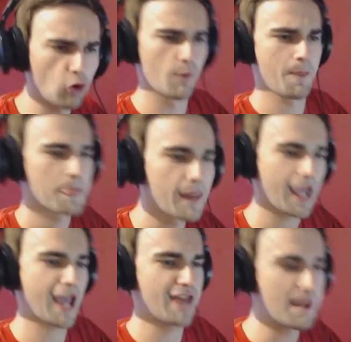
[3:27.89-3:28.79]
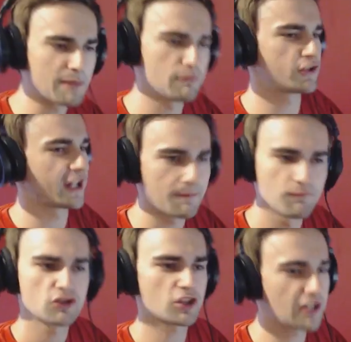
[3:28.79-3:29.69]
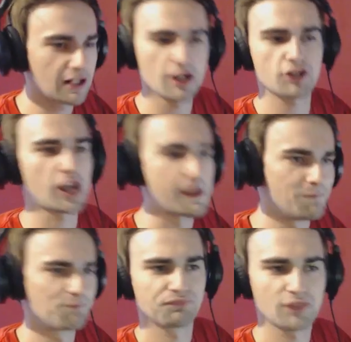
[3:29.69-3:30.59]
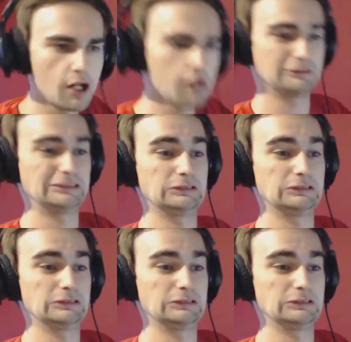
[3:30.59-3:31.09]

Oh, and epic music. Just like last time. Oh.